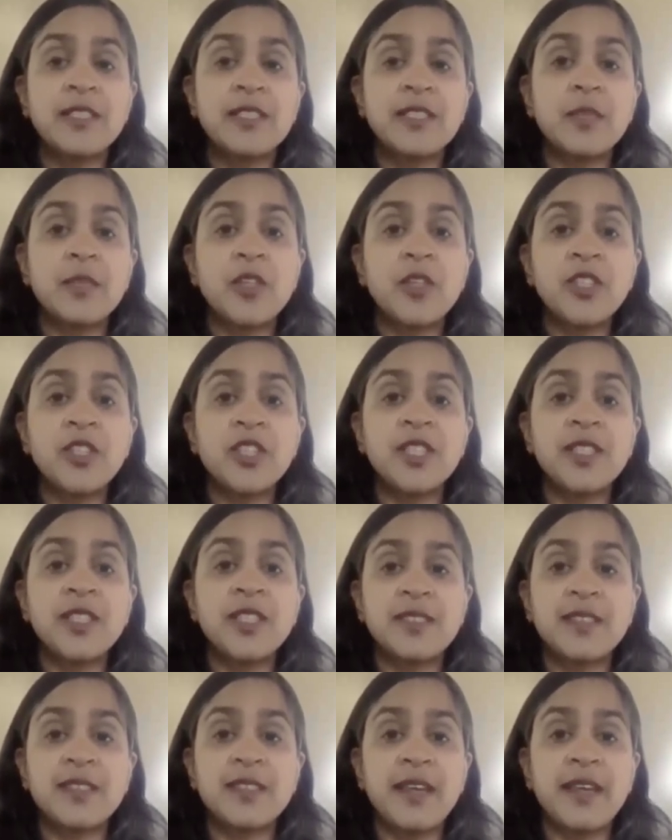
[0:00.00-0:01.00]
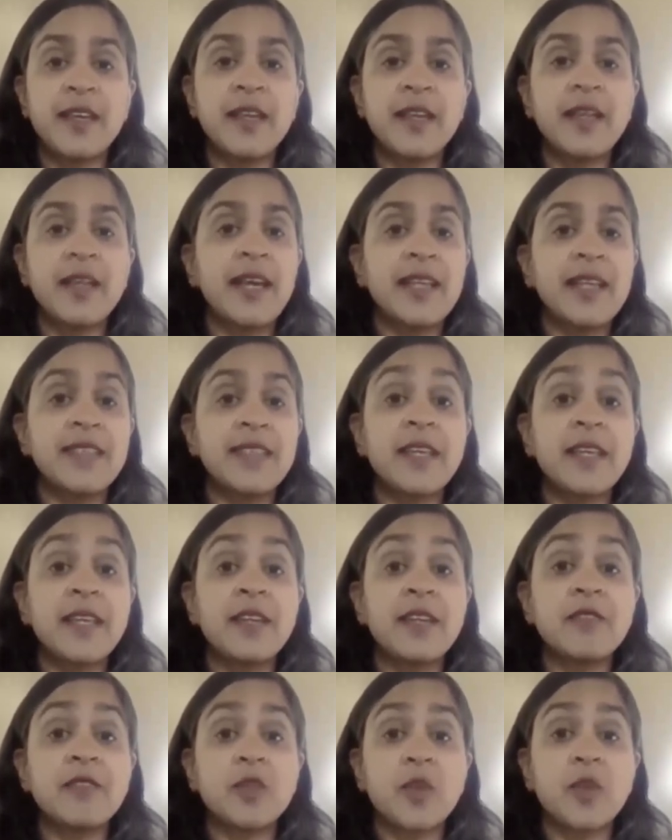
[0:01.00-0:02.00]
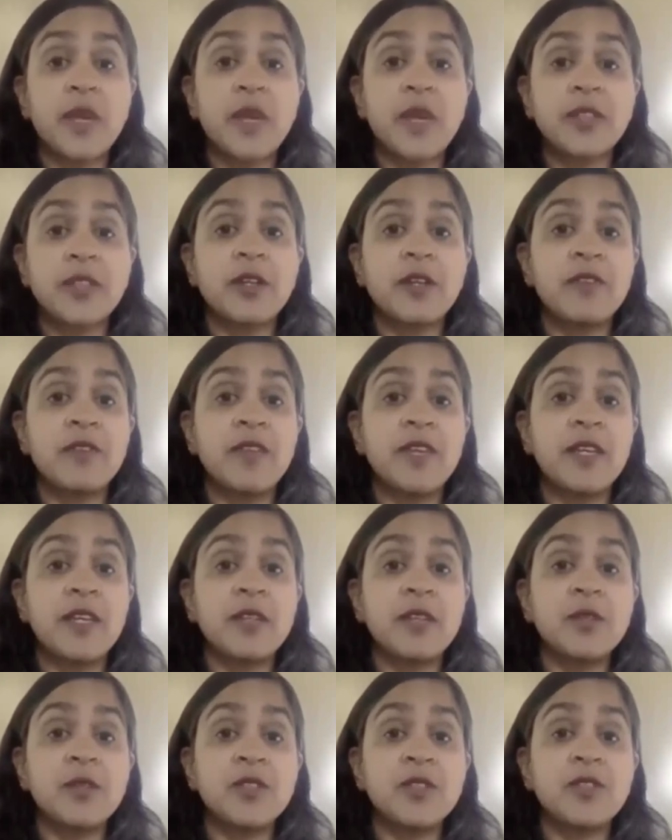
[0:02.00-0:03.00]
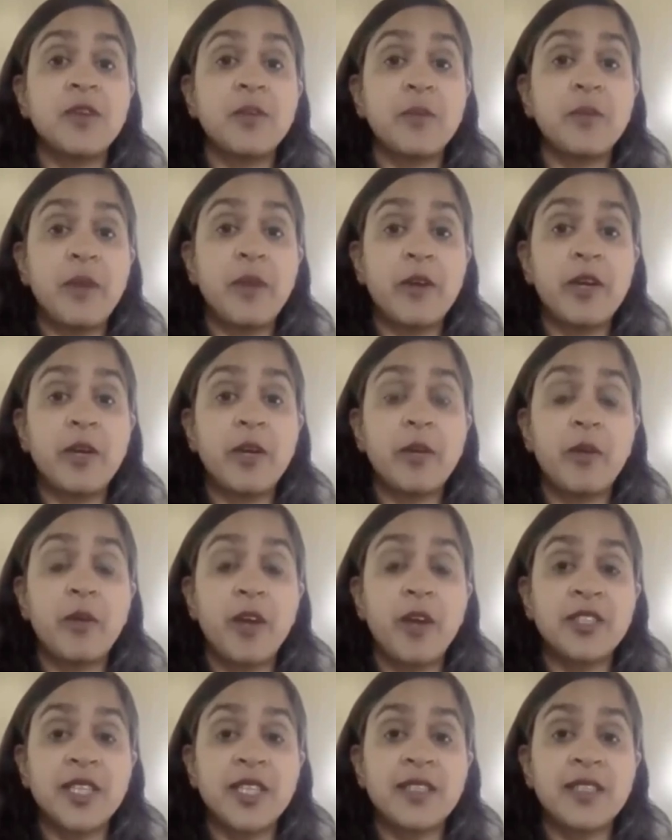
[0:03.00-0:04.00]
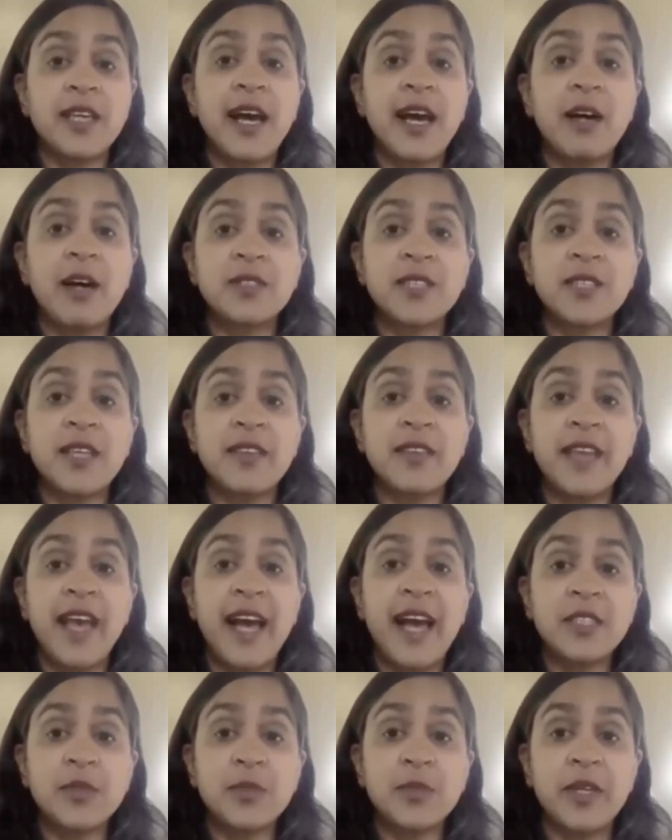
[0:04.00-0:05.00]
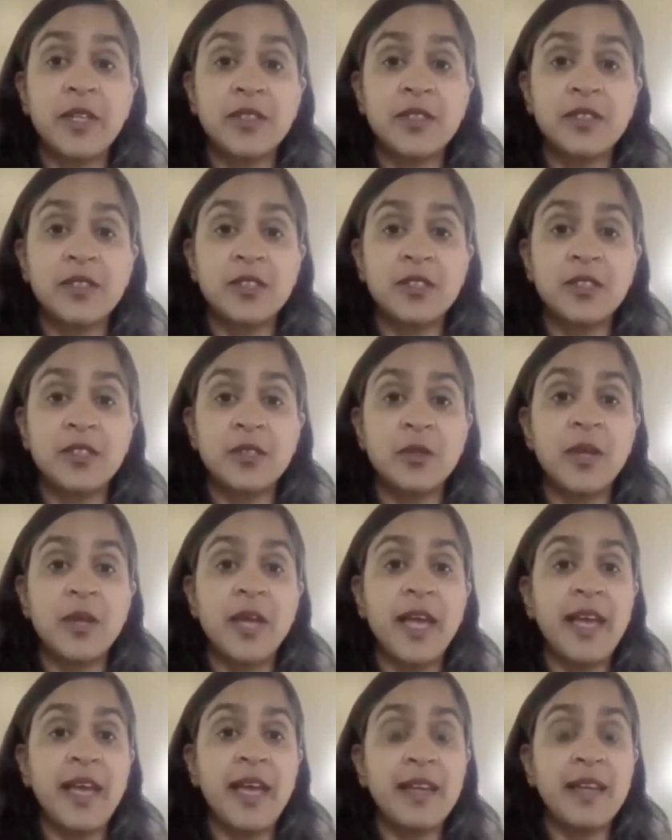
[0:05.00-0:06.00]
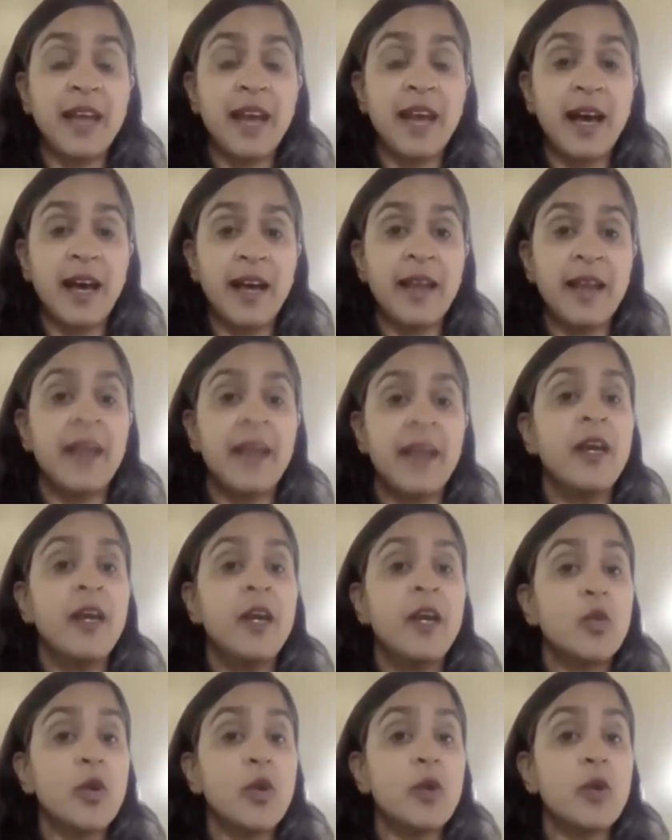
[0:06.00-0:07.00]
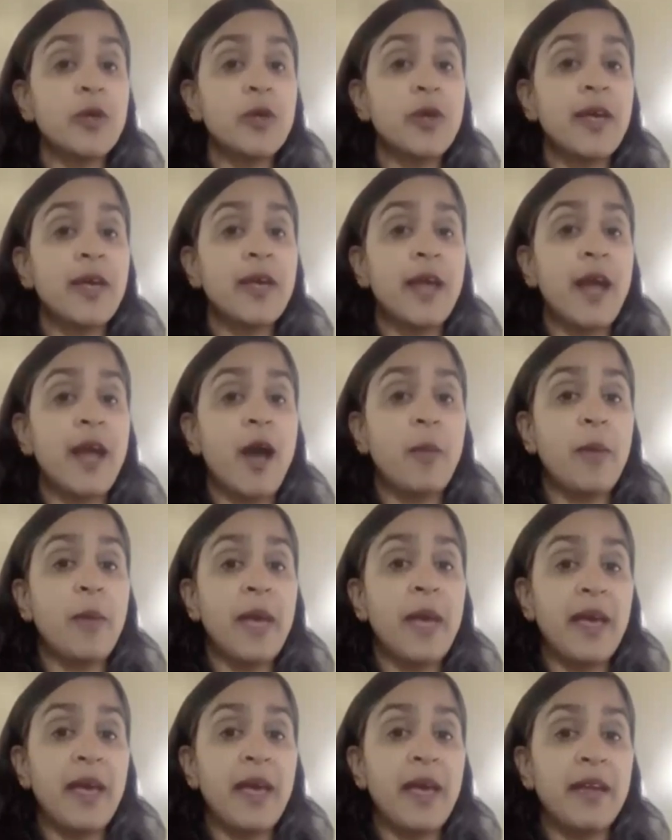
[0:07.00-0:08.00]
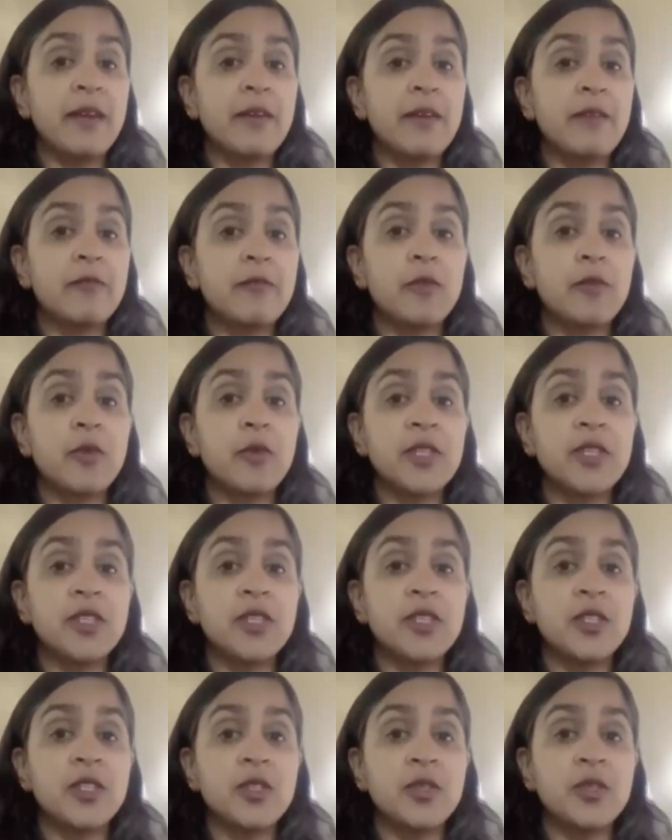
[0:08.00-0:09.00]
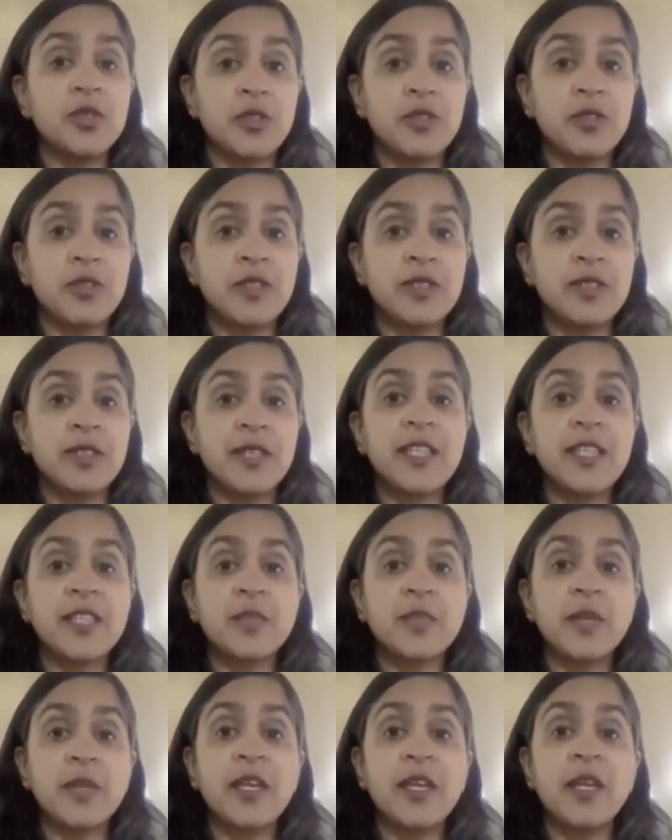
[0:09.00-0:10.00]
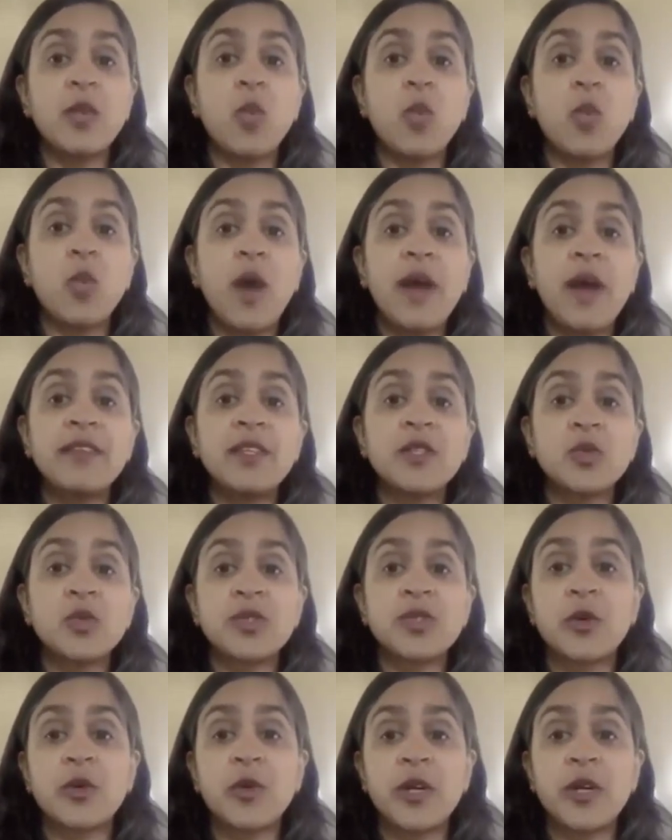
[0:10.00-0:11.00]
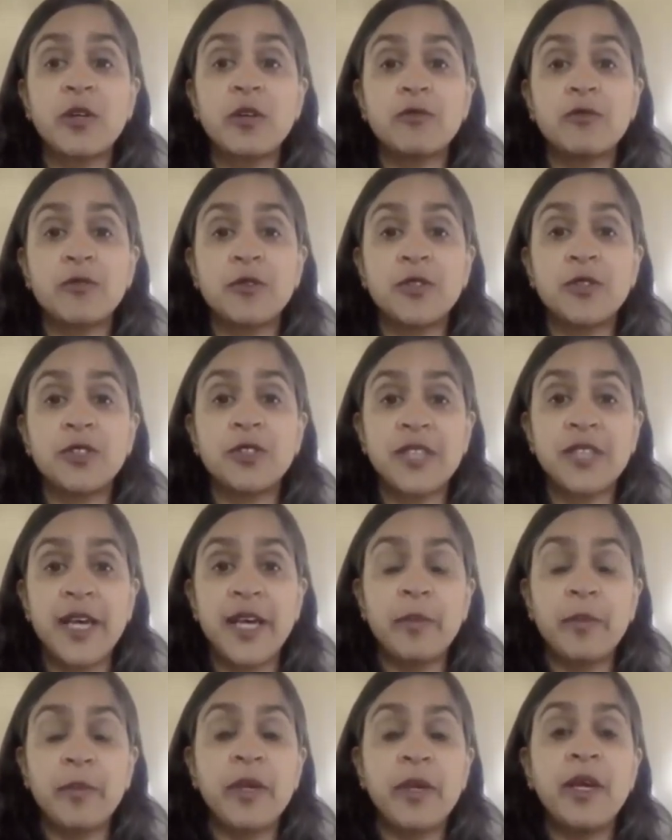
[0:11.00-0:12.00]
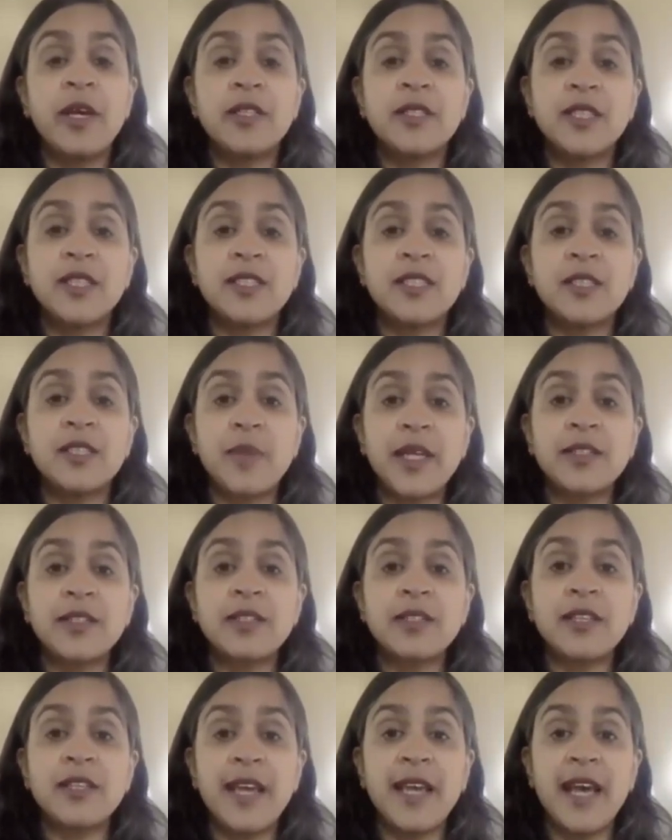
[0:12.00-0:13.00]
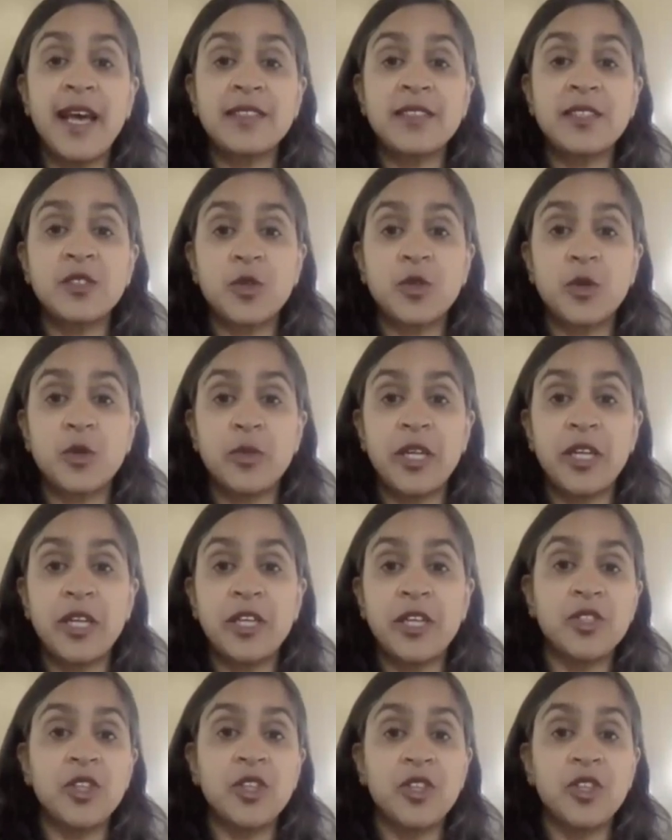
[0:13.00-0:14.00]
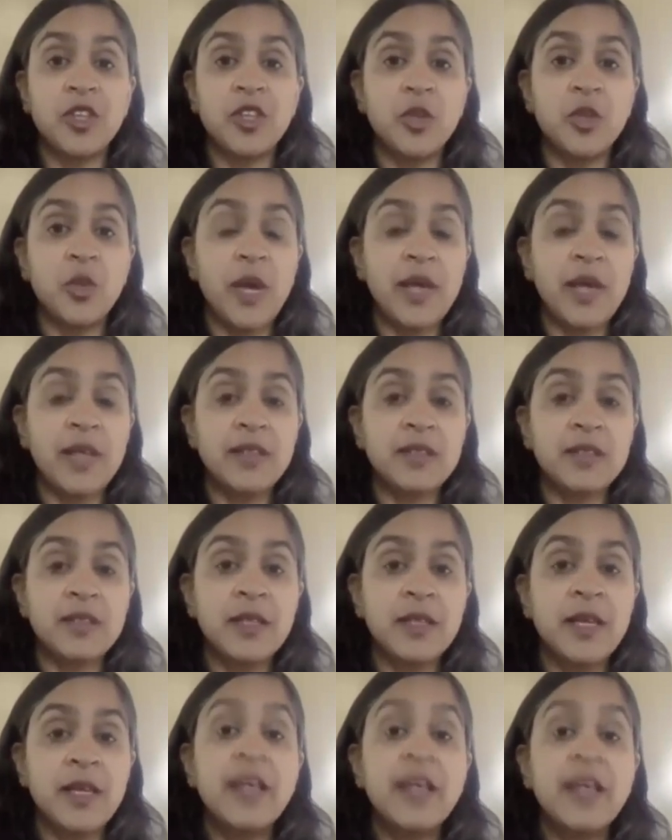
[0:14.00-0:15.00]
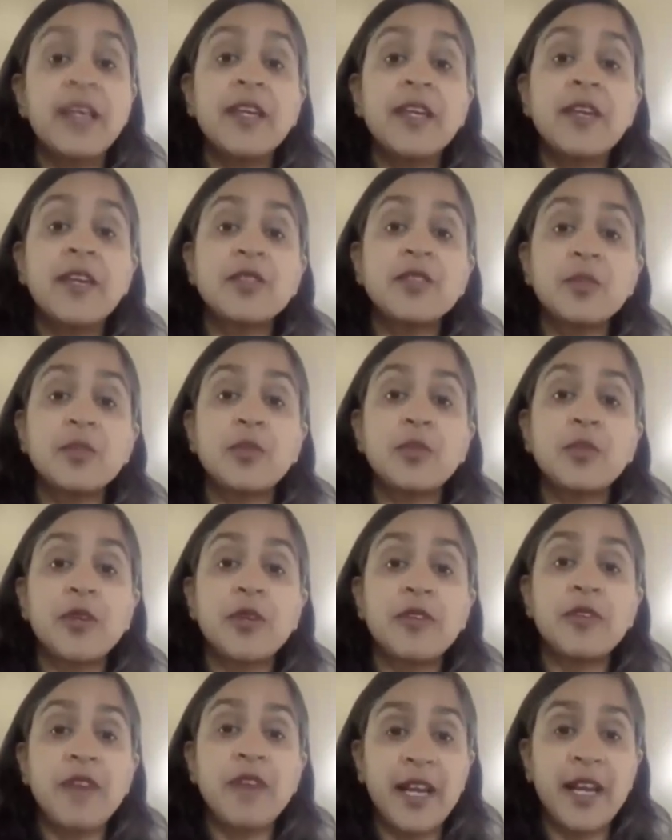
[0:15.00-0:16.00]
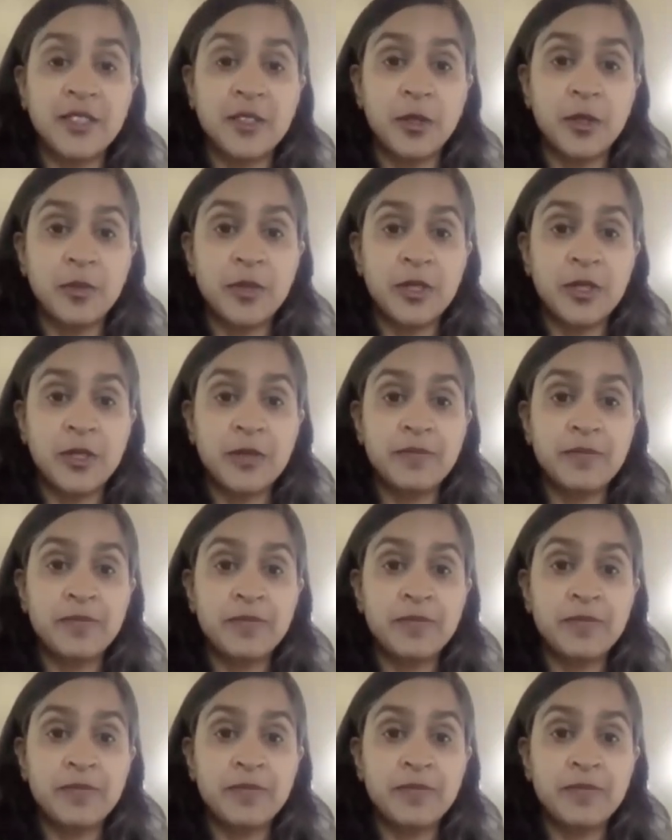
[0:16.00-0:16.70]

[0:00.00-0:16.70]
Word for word: Simran Jeet Singh, executive director of the Inclusive America Project housed at the Aspen Institute, and I wrote an op-ed for Religion News Service explaining why this was a critical first step to dismantling caste discrimination in the US. Here is a brief excerpt.